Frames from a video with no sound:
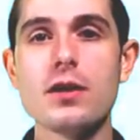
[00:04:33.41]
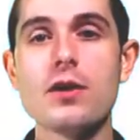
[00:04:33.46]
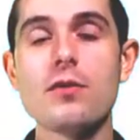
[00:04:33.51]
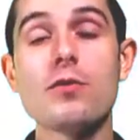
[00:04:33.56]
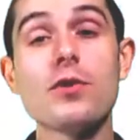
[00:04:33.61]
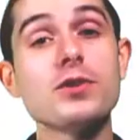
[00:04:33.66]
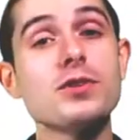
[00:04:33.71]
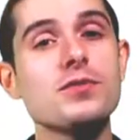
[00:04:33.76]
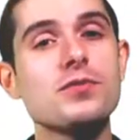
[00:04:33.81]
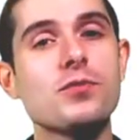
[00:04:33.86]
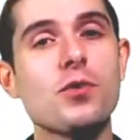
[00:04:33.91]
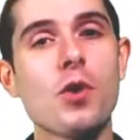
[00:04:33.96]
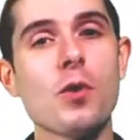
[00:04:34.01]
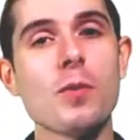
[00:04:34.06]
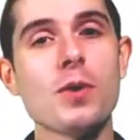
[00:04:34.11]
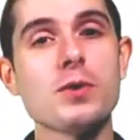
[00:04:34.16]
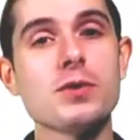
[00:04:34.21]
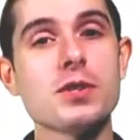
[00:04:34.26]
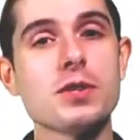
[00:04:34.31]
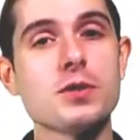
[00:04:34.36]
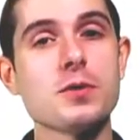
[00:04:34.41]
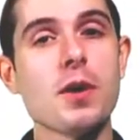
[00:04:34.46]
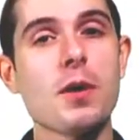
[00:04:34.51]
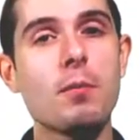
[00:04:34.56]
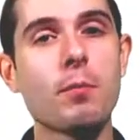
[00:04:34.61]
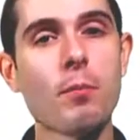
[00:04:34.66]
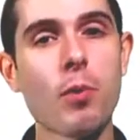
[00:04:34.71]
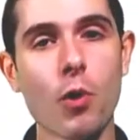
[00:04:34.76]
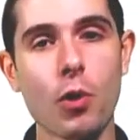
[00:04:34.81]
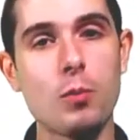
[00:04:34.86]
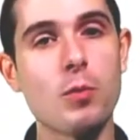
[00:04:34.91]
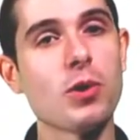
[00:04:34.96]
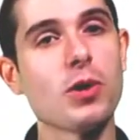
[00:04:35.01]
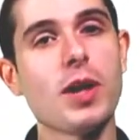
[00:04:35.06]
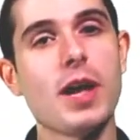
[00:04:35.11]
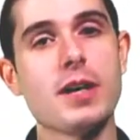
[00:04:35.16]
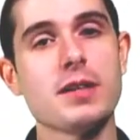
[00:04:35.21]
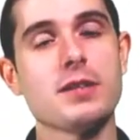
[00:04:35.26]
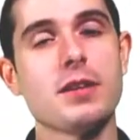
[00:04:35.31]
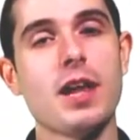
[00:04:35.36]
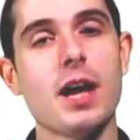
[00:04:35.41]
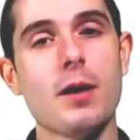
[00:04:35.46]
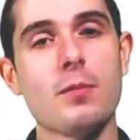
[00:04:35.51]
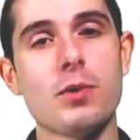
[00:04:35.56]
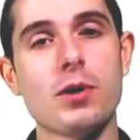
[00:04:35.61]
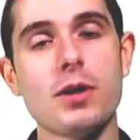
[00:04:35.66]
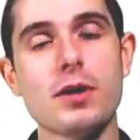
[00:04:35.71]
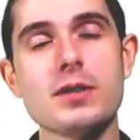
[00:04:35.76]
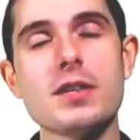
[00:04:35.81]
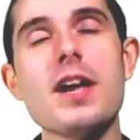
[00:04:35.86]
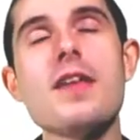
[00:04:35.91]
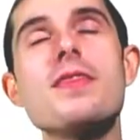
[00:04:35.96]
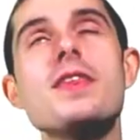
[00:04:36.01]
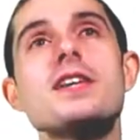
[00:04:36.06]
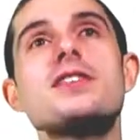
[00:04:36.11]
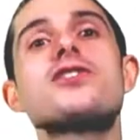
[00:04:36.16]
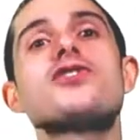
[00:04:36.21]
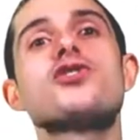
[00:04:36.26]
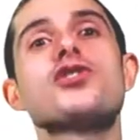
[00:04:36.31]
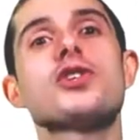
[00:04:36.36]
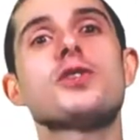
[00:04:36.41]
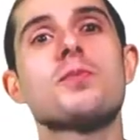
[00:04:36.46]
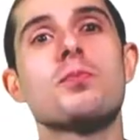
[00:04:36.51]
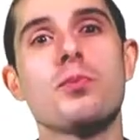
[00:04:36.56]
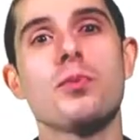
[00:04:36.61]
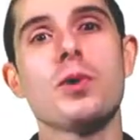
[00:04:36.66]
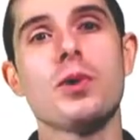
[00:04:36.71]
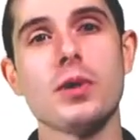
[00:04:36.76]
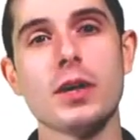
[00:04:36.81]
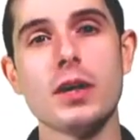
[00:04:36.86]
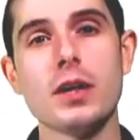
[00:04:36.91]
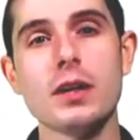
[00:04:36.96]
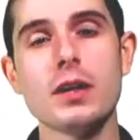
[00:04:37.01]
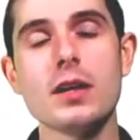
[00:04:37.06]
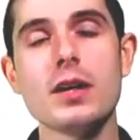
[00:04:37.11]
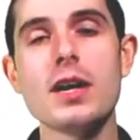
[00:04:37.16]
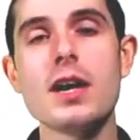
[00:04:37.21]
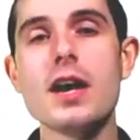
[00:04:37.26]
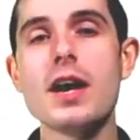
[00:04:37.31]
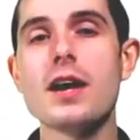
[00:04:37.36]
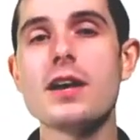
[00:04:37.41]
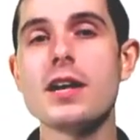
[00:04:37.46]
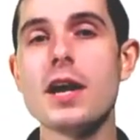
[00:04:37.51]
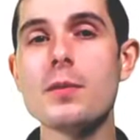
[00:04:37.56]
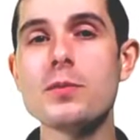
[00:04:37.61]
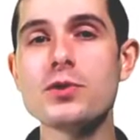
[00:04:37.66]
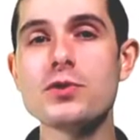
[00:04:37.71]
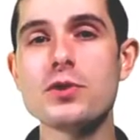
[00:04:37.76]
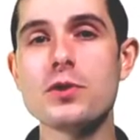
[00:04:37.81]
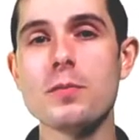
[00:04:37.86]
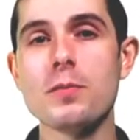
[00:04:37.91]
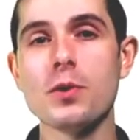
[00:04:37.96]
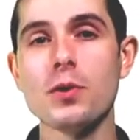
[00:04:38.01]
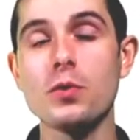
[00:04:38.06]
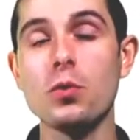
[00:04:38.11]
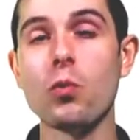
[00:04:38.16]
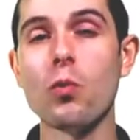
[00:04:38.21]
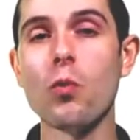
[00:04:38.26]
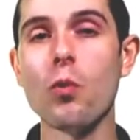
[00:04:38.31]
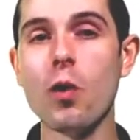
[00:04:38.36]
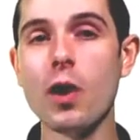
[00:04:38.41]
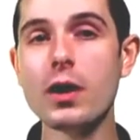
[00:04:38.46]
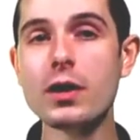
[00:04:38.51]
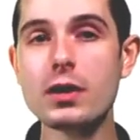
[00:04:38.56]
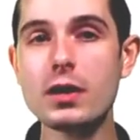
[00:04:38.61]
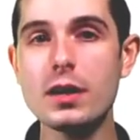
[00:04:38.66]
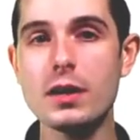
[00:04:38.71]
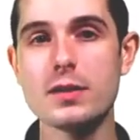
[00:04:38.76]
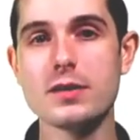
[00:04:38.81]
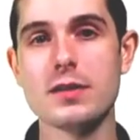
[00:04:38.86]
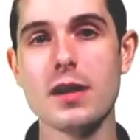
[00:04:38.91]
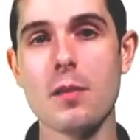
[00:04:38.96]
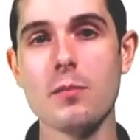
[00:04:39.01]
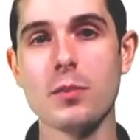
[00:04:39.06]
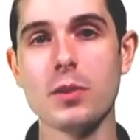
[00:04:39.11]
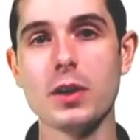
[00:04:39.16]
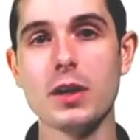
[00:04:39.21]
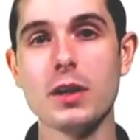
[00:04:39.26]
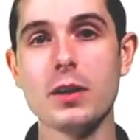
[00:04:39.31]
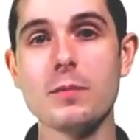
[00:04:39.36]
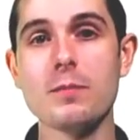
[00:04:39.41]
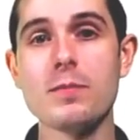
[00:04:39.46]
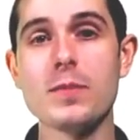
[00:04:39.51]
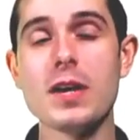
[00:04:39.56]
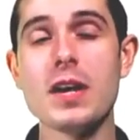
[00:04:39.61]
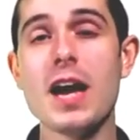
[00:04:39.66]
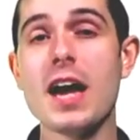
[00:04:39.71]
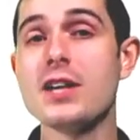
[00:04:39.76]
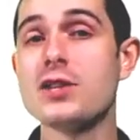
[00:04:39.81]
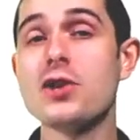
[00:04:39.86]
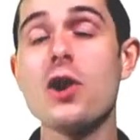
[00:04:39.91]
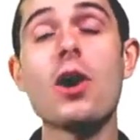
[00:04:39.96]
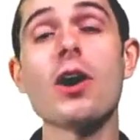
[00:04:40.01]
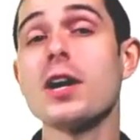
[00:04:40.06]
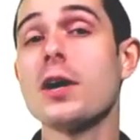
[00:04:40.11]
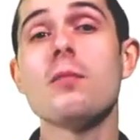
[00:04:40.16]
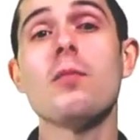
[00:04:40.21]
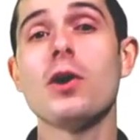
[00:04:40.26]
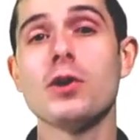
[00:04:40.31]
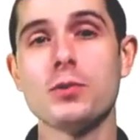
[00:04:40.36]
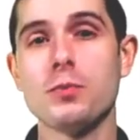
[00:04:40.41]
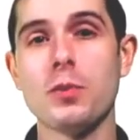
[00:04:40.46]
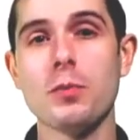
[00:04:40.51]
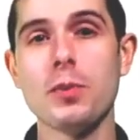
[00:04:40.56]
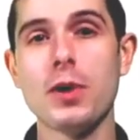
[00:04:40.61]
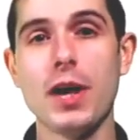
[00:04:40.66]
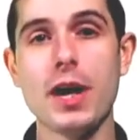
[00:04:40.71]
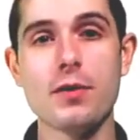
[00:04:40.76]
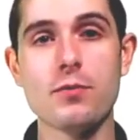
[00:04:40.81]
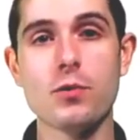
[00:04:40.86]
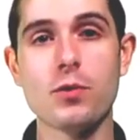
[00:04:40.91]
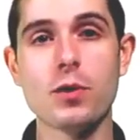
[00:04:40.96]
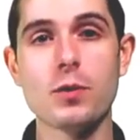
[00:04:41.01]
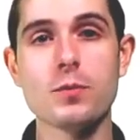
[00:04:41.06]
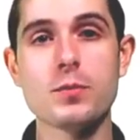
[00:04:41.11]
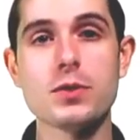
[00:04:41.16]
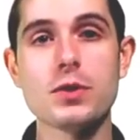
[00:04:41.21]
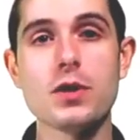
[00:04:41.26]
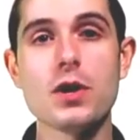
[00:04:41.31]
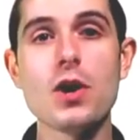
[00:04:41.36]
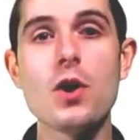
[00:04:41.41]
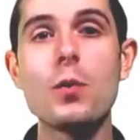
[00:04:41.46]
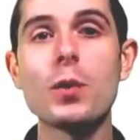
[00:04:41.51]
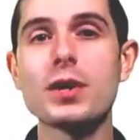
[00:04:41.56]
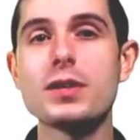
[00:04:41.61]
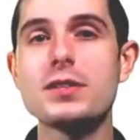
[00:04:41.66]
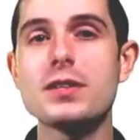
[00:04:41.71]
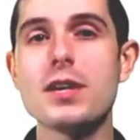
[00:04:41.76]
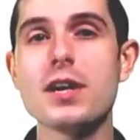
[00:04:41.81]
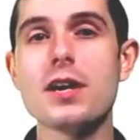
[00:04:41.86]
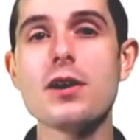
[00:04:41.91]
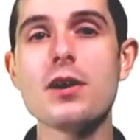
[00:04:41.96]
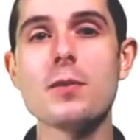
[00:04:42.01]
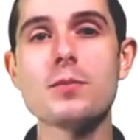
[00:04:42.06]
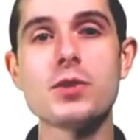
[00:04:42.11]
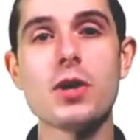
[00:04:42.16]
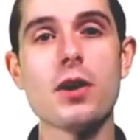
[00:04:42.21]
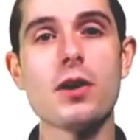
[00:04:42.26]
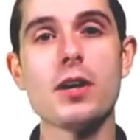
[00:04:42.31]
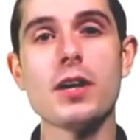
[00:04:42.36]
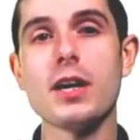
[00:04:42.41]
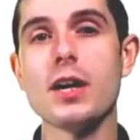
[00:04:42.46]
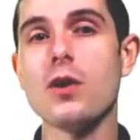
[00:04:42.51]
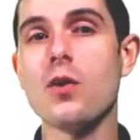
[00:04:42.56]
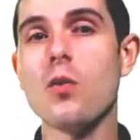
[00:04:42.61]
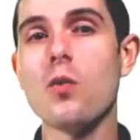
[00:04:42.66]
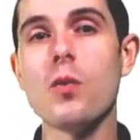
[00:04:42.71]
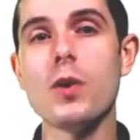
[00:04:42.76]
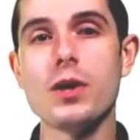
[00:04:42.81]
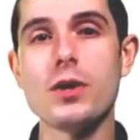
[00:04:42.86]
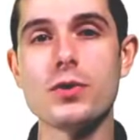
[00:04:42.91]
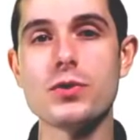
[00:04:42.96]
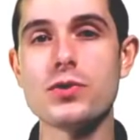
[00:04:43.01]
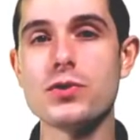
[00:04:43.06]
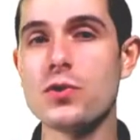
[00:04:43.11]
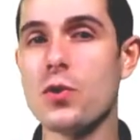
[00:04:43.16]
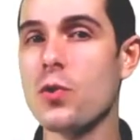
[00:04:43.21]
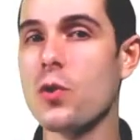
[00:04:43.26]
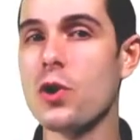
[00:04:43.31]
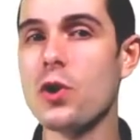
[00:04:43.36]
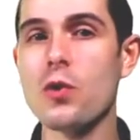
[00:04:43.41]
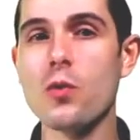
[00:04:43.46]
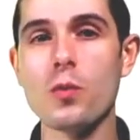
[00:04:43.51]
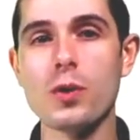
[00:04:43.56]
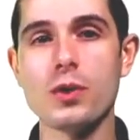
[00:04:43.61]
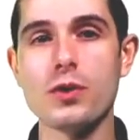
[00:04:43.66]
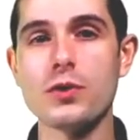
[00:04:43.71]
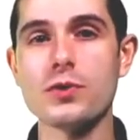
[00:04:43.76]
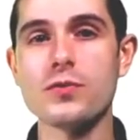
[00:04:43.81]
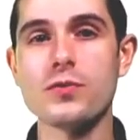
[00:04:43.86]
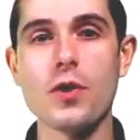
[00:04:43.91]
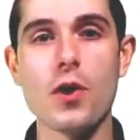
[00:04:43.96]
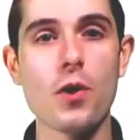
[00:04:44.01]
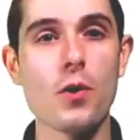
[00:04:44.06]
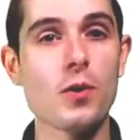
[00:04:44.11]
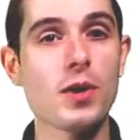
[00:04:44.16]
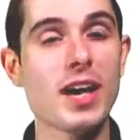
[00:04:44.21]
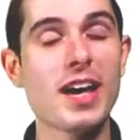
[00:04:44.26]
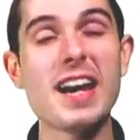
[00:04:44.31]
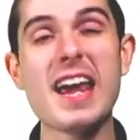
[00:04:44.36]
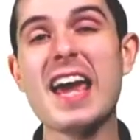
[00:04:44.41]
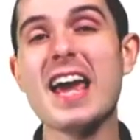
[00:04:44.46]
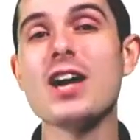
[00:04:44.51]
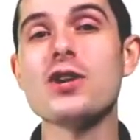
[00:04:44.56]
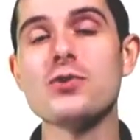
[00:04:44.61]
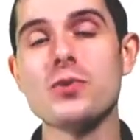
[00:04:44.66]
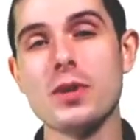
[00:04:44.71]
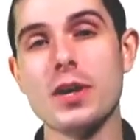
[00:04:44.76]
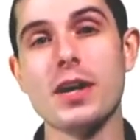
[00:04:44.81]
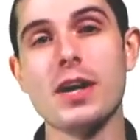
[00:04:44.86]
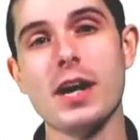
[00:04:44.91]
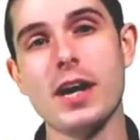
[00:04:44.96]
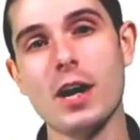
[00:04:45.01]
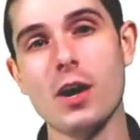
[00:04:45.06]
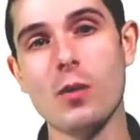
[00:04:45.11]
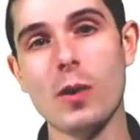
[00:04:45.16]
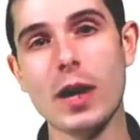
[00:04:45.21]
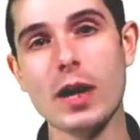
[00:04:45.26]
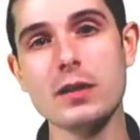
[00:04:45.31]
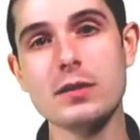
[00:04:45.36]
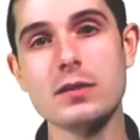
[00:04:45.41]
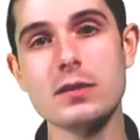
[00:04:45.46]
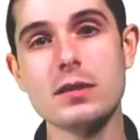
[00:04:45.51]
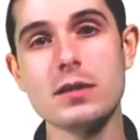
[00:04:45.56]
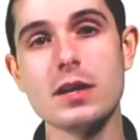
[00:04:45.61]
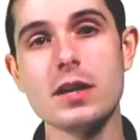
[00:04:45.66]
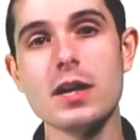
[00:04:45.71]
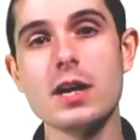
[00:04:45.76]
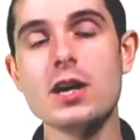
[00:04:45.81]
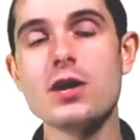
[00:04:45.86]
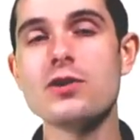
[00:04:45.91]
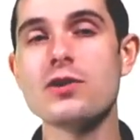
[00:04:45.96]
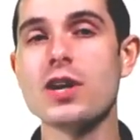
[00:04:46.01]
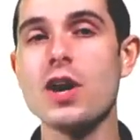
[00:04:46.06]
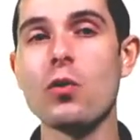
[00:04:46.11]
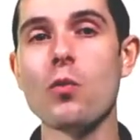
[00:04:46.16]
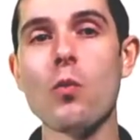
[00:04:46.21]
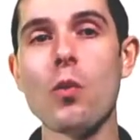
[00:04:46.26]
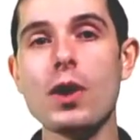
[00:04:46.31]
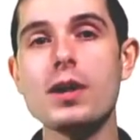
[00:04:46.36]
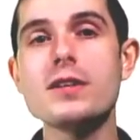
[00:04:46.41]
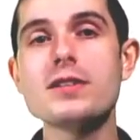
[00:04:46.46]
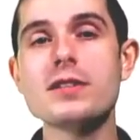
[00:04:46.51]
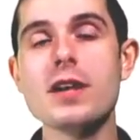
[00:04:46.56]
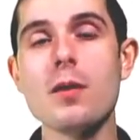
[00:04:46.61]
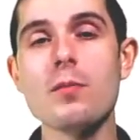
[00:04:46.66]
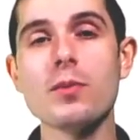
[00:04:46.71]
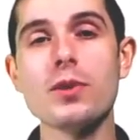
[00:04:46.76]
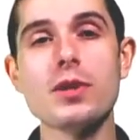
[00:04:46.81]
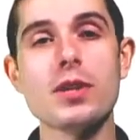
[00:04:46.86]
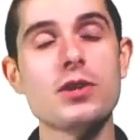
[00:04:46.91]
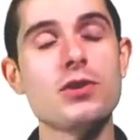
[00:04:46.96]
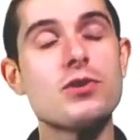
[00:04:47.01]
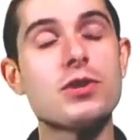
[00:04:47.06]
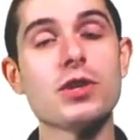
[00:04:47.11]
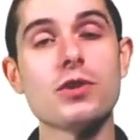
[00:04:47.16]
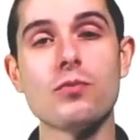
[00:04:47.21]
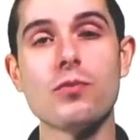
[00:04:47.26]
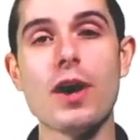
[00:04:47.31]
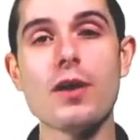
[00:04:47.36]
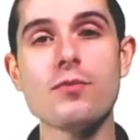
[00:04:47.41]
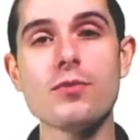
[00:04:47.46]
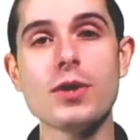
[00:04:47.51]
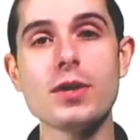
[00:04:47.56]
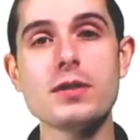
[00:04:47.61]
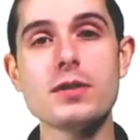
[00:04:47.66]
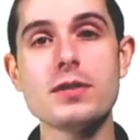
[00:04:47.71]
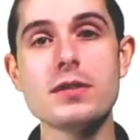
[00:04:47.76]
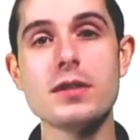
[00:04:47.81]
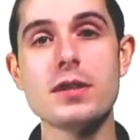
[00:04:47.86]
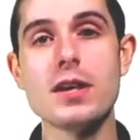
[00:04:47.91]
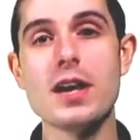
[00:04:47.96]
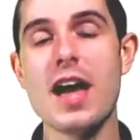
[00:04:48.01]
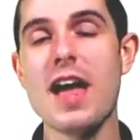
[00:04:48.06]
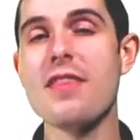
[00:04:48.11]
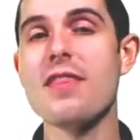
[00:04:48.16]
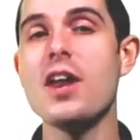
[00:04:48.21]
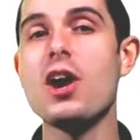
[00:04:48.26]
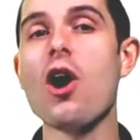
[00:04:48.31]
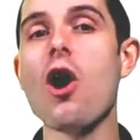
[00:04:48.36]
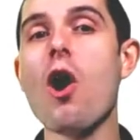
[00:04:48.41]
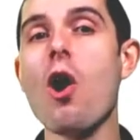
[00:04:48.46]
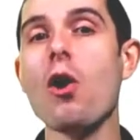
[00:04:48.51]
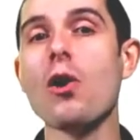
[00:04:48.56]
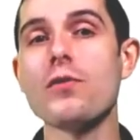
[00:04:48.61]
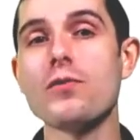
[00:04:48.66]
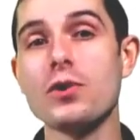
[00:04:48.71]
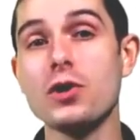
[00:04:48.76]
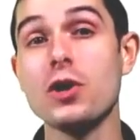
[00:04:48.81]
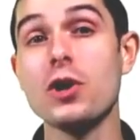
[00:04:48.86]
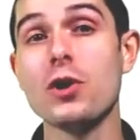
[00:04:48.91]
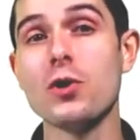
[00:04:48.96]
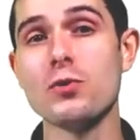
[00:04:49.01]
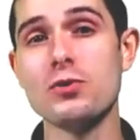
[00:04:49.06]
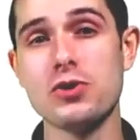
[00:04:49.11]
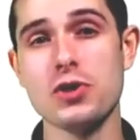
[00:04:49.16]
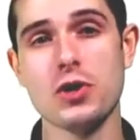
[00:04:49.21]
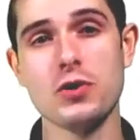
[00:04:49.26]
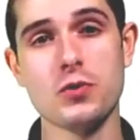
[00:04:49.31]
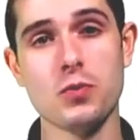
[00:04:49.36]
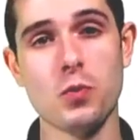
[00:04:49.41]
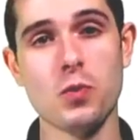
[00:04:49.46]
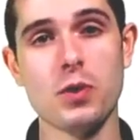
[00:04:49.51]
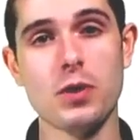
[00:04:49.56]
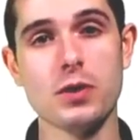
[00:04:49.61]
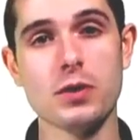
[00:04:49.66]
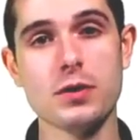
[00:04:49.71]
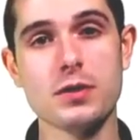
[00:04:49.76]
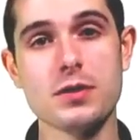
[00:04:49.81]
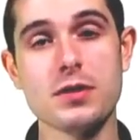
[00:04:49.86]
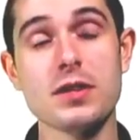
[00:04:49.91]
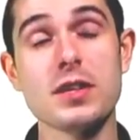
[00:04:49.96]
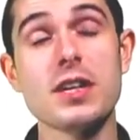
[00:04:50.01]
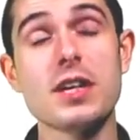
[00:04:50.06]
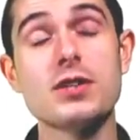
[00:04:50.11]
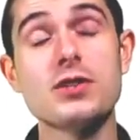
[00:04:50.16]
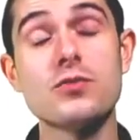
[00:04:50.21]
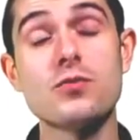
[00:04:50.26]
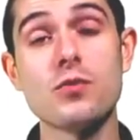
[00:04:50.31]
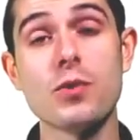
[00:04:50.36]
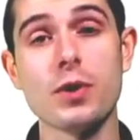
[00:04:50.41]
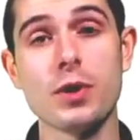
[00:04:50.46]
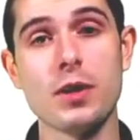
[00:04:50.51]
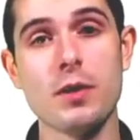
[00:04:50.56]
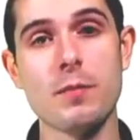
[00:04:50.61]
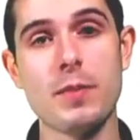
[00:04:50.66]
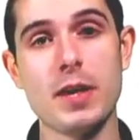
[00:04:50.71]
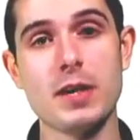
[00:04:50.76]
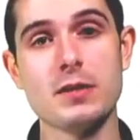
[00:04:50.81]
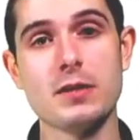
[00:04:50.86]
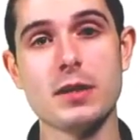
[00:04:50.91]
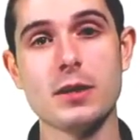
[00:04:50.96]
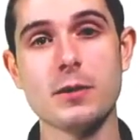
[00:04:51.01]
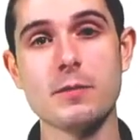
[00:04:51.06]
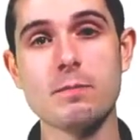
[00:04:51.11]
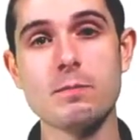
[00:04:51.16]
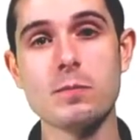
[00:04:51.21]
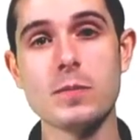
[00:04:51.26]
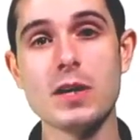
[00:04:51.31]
First and foremost is portable class libraries, and this is just brilliant. It enables you to build one assembly and target multiple platforms. We can see here I'm targeting Windows Store, Windows Phone, and Android and iOS. You get one assembly that you can reference, and then all of your code just works. It's really amazing.